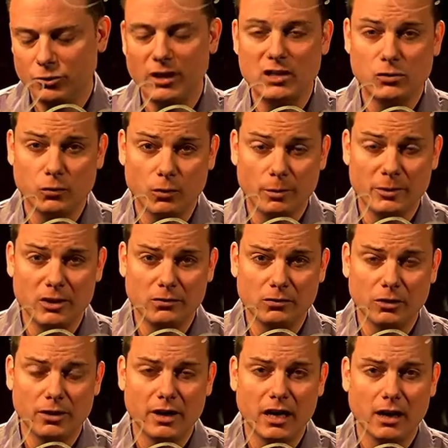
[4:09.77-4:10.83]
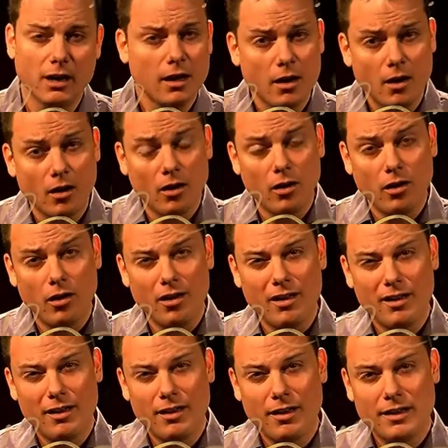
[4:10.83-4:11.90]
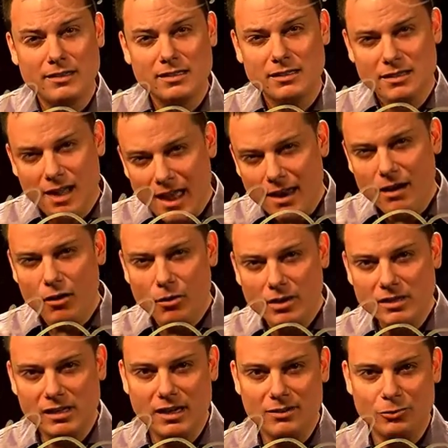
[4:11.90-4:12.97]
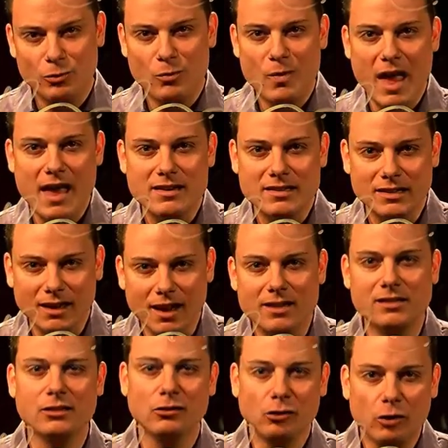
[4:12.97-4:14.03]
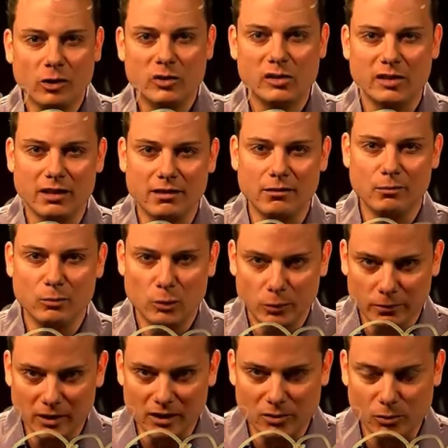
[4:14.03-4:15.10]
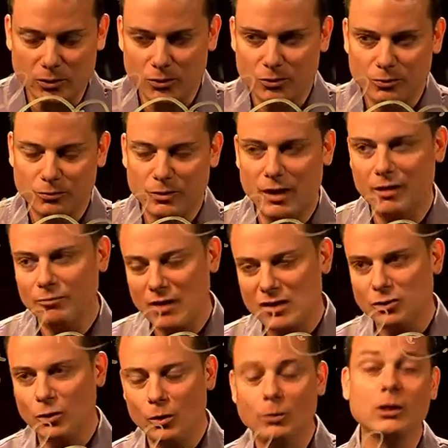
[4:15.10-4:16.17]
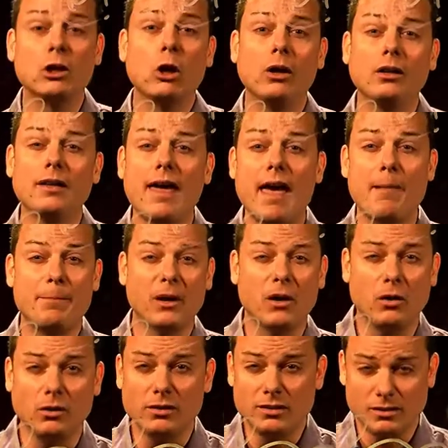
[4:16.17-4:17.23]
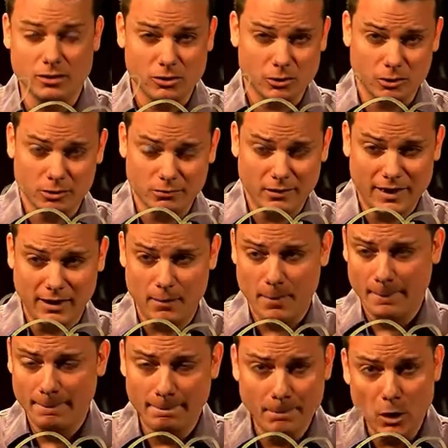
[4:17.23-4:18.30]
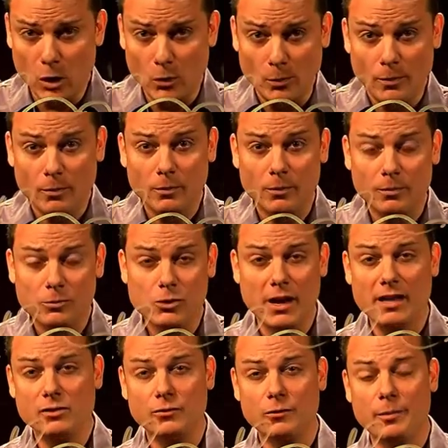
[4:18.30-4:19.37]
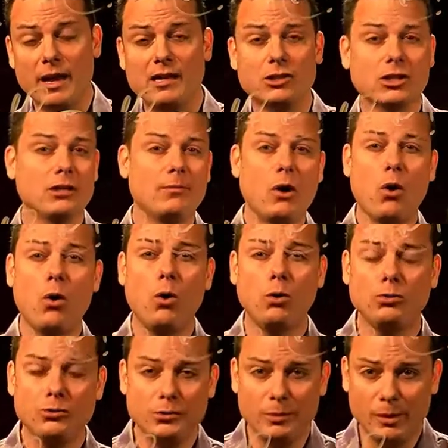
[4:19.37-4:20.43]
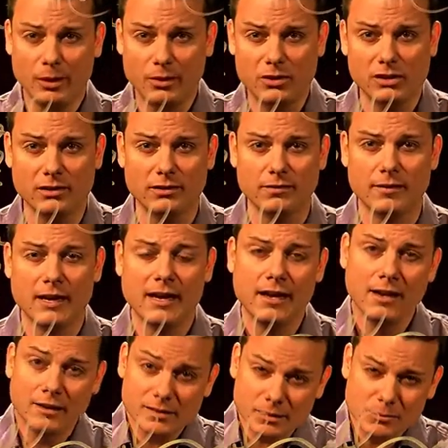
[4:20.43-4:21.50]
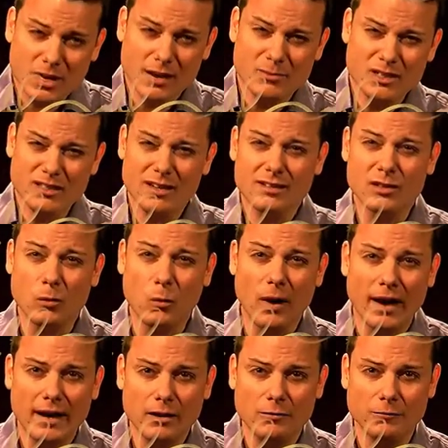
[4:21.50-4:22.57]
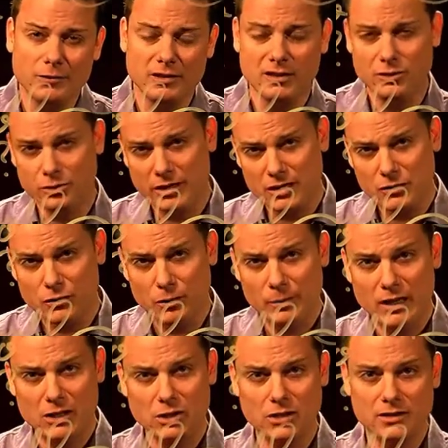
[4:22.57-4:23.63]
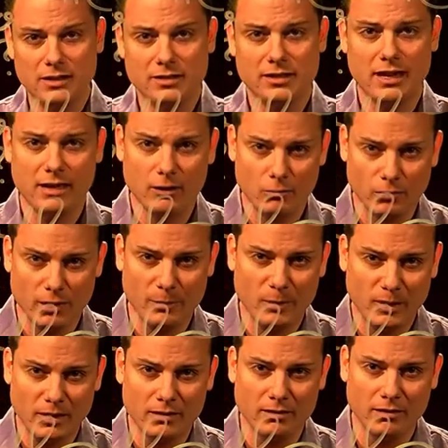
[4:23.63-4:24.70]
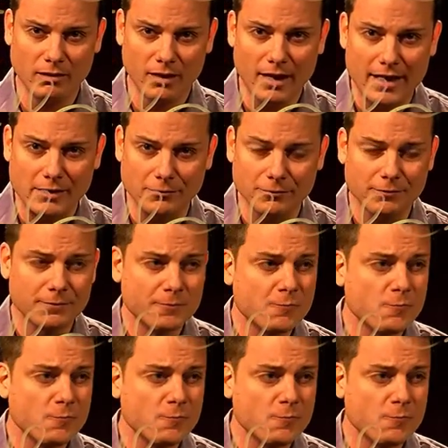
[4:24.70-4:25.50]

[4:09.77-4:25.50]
transformative learning. It's not always as romantic as it looks in the movies, which Mezirow would call epical. This is sort of like, boom, transformation, I'm a whole new person. Sometimes it takes a while for the transformation to take grip in your life.